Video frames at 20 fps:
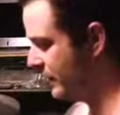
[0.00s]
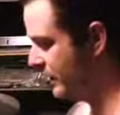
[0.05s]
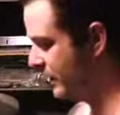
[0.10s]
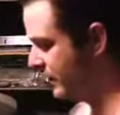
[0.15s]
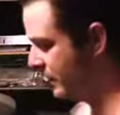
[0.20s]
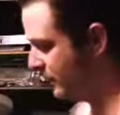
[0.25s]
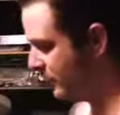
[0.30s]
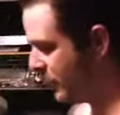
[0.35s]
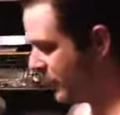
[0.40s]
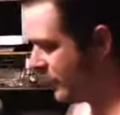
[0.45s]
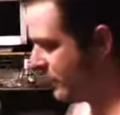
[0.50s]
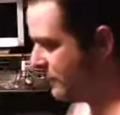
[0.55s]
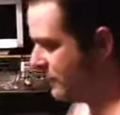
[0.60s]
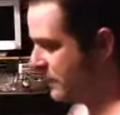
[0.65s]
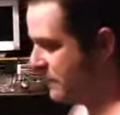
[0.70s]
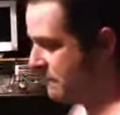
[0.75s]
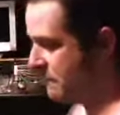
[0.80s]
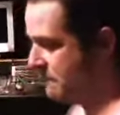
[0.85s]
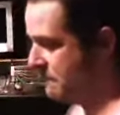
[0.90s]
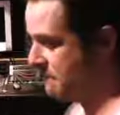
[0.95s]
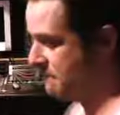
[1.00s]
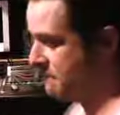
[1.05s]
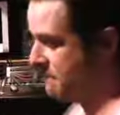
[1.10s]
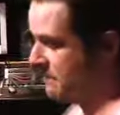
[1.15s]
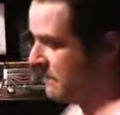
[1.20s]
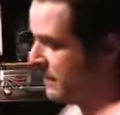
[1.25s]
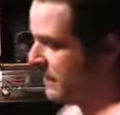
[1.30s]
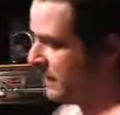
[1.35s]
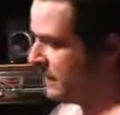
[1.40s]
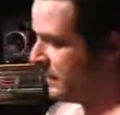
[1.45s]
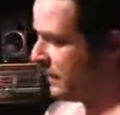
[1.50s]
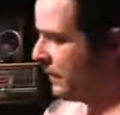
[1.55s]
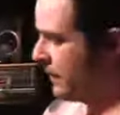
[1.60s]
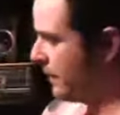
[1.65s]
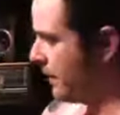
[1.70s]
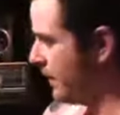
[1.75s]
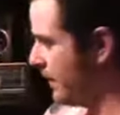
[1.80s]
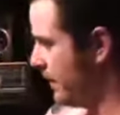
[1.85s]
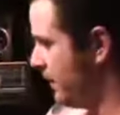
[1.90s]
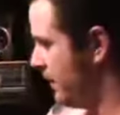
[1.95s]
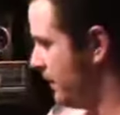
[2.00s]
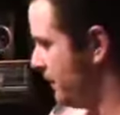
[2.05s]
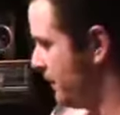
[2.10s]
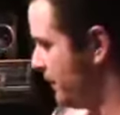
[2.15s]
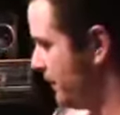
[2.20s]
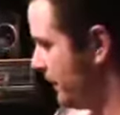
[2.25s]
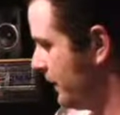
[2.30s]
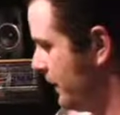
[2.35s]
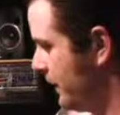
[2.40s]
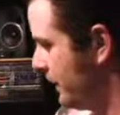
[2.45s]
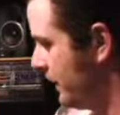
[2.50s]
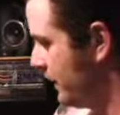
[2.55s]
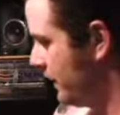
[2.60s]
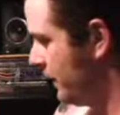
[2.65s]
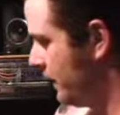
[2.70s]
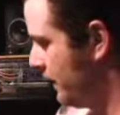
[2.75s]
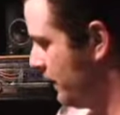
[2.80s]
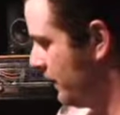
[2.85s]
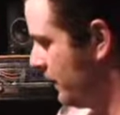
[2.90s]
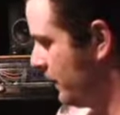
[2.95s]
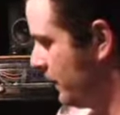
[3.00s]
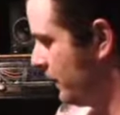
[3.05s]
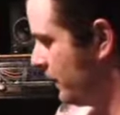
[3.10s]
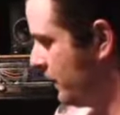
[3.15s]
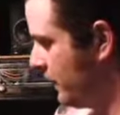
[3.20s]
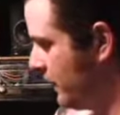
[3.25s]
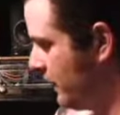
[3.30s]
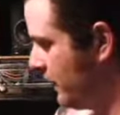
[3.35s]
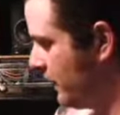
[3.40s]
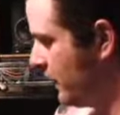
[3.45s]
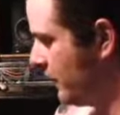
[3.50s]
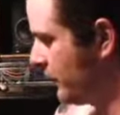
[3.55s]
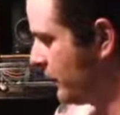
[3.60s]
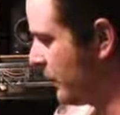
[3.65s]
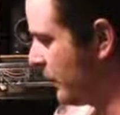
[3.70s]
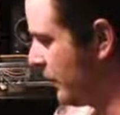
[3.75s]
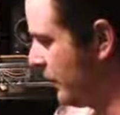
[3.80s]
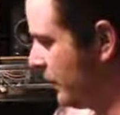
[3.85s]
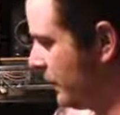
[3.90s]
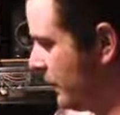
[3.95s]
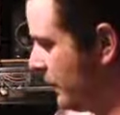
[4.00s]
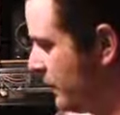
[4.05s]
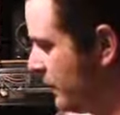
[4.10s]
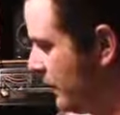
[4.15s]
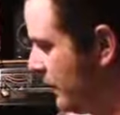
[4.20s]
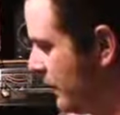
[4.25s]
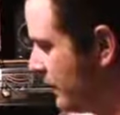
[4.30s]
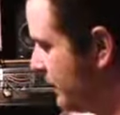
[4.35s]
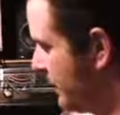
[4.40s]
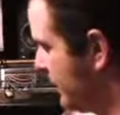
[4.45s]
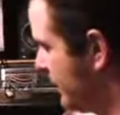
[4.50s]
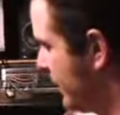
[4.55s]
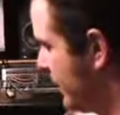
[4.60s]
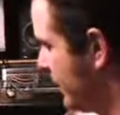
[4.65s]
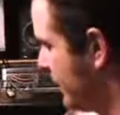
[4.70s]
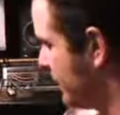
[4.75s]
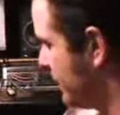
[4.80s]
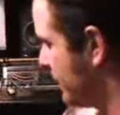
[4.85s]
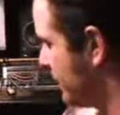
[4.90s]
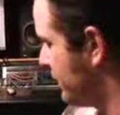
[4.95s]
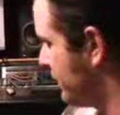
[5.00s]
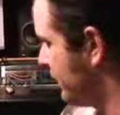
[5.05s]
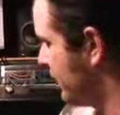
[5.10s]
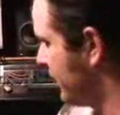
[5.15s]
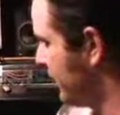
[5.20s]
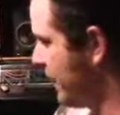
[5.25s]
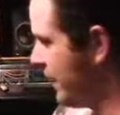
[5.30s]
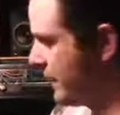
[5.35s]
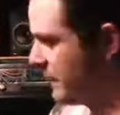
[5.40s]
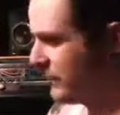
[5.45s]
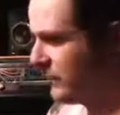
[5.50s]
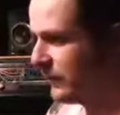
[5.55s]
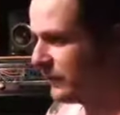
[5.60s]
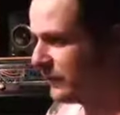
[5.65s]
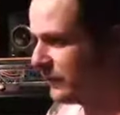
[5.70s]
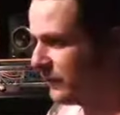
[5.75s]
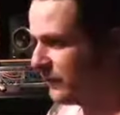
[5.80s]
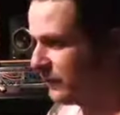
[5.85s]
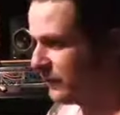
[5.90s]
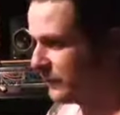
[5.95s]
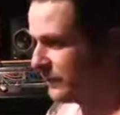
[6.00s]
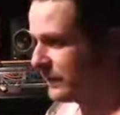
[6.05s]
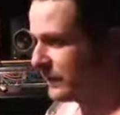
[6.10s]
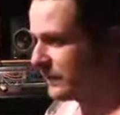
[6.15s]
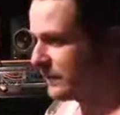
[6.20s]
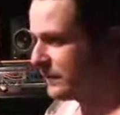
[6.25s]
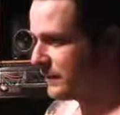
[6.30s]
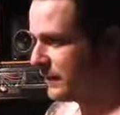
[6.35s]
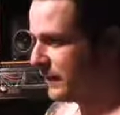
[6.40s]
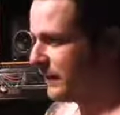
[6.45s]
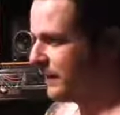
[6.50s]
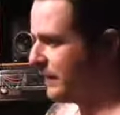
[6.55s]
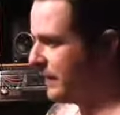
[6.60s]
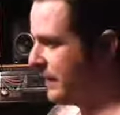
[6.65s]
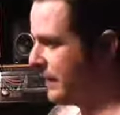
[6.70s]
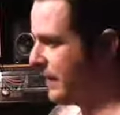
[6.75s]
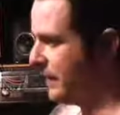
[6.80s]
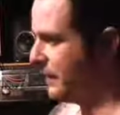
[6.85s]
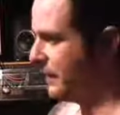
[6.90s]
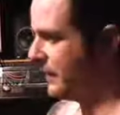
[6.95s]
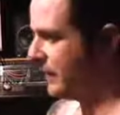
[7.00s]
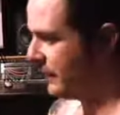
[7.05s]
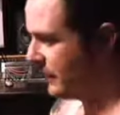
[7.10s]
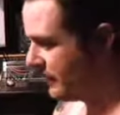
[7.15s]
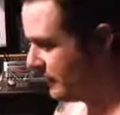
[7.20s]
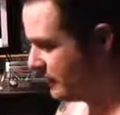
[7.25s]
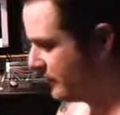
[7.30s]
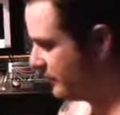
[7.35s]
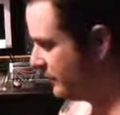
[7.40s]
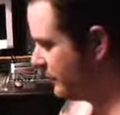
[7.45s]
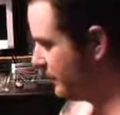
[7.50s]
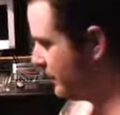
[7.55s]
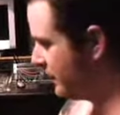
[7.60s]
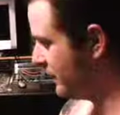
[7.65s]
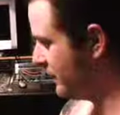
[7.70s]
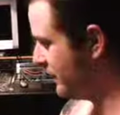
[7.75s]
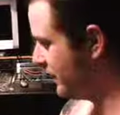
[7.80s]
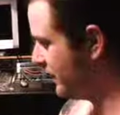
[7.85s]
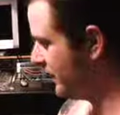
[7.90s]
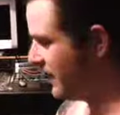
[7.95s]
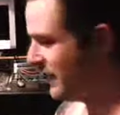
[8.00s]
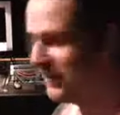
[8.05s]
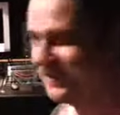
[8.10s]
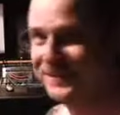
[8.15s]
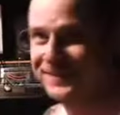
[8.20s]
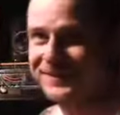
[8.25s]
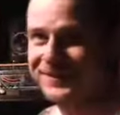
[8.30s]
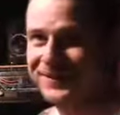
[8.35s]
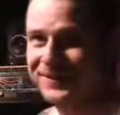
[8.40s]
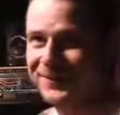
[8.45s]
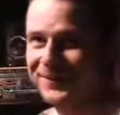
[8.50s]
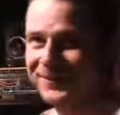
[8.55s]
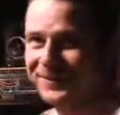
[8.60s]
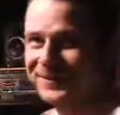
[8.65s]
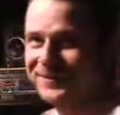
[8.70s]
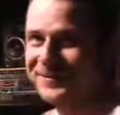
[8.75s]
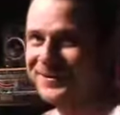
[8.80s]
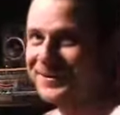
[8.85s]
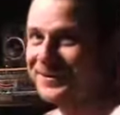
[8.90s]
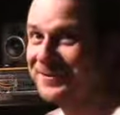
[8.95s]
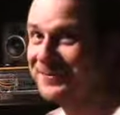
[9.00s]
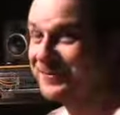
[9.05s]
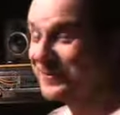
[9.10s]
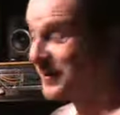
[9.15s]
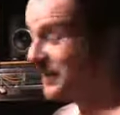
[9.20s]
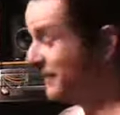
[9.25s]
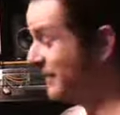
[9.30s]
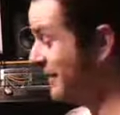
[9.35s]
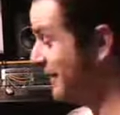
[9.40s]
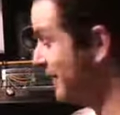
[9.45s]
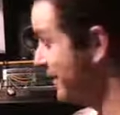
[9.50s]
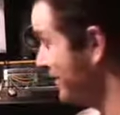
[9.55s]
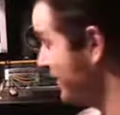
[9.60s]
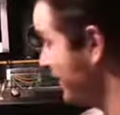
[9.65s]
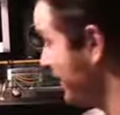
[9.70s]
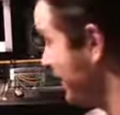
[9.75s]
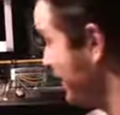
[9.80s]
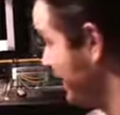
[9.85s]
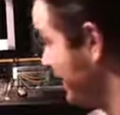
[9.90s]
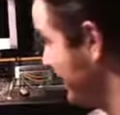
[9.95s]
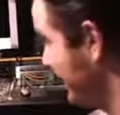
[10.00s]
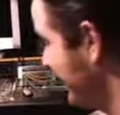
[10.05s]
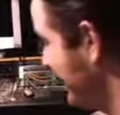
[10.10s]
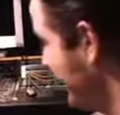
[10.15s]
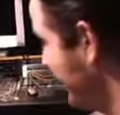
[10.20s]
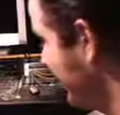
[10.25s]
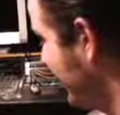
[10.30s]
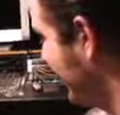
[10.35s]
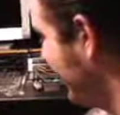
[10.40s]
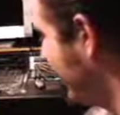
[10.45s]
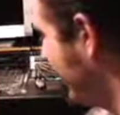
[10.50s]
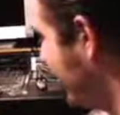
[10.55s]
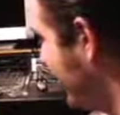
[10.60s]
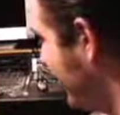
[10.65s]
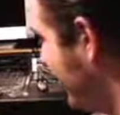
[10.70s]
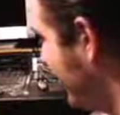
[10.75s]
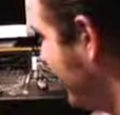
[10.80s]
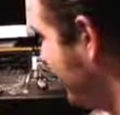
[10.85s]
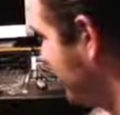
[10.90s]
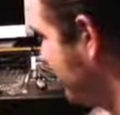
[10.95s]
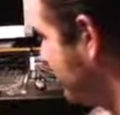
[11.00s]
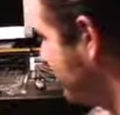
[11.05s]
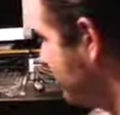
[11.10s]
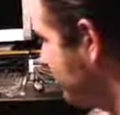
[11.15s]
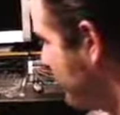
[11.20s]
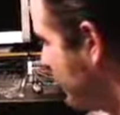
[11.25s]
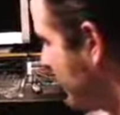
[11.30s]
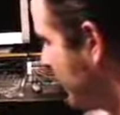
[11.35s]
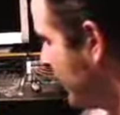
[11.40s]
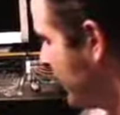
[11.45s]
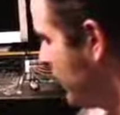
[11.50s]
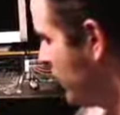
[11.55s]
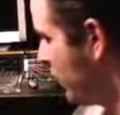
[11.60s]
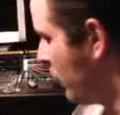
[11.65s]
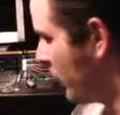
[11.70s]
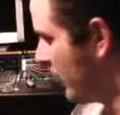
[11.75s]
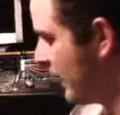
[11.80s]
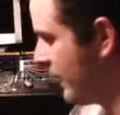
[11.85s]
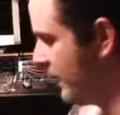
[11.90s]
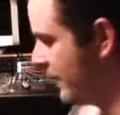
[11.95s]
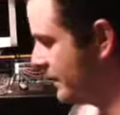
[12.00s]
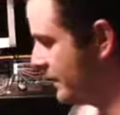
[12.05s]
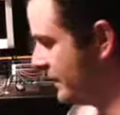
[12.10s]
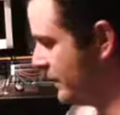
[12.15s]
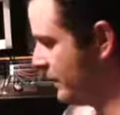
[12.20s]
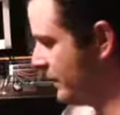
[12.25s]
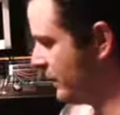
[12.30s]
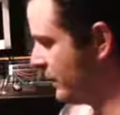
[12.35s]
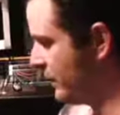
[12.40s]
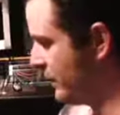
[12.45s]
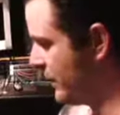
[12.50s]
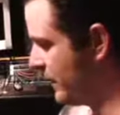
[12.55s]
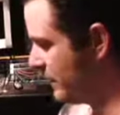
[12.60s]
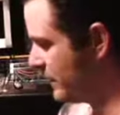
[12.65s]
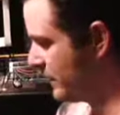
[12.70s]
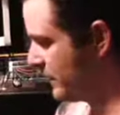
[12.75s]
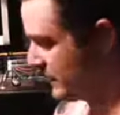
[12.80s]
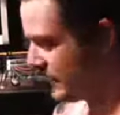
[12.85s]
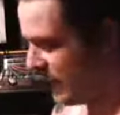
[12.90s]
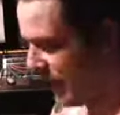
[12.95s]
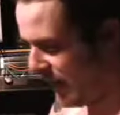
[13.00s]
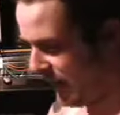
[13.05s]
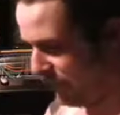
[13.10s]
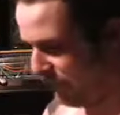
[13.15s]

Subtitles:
an apartment. I'm currently collecting pieces for an actual acoustic set now that I don't live in an apartment anymore. What I like to do with this is